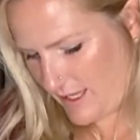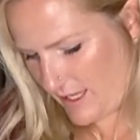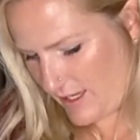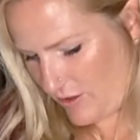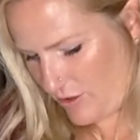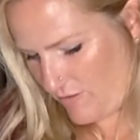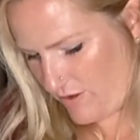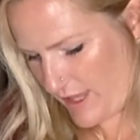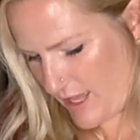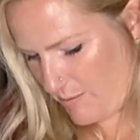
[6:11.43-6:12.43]
And
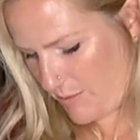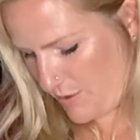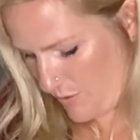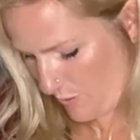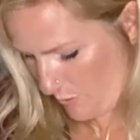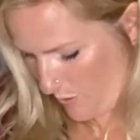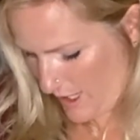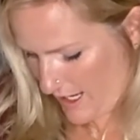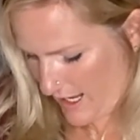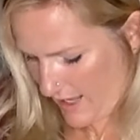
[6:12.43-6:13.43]
overlap
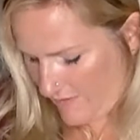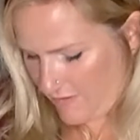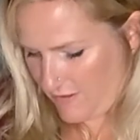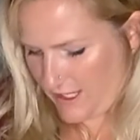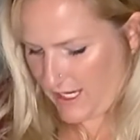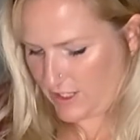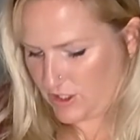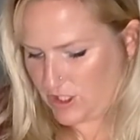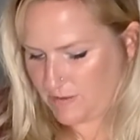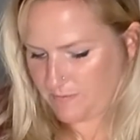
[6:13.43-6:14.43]
1/2 of an
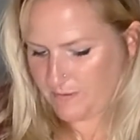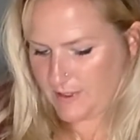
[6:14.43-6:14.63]
inch.